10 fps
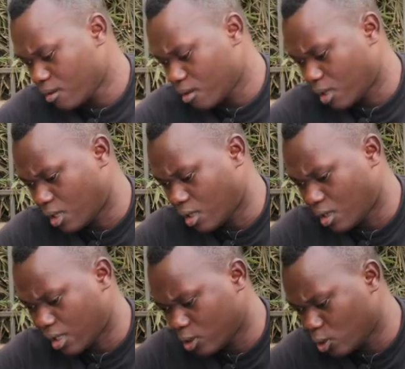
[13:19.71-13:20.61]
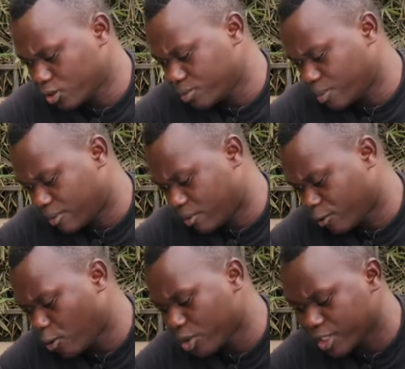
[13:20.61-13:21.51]
a close and
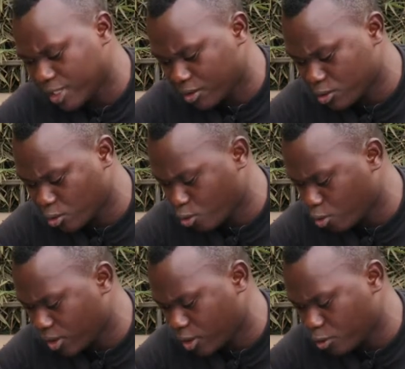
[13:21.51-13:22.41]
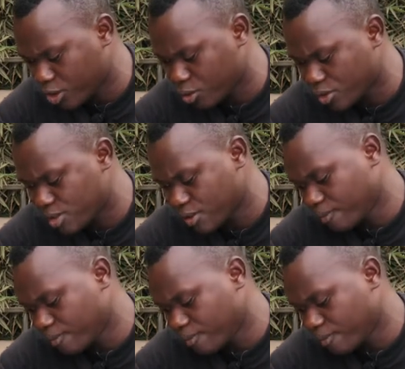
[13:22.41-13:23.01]
before we get to the questions